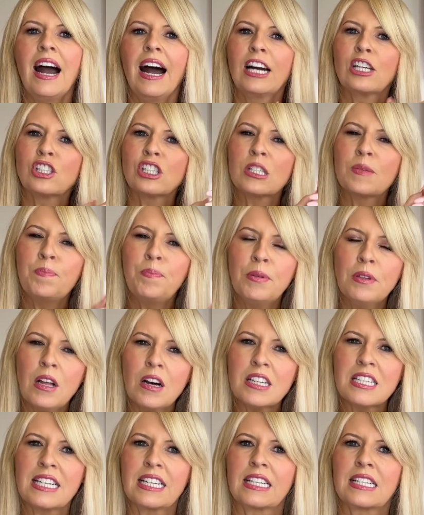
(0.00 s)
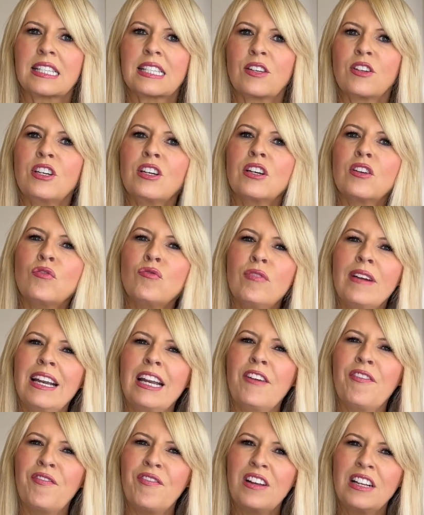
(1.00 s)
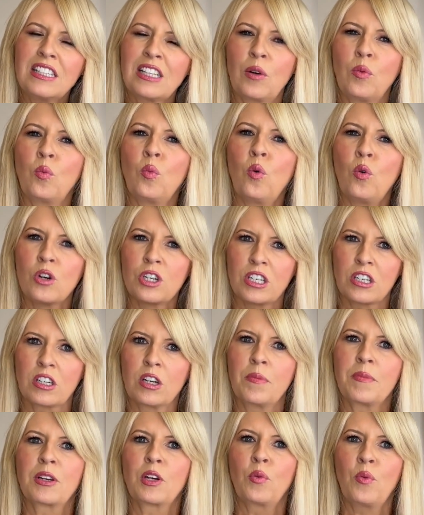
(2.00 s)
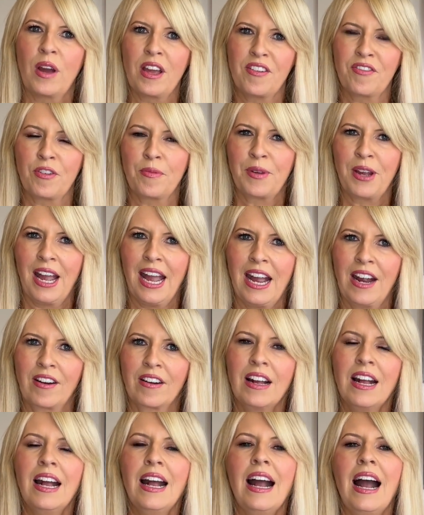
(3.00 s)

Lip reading: and just blotting it so you can really feel that water coming away from your hair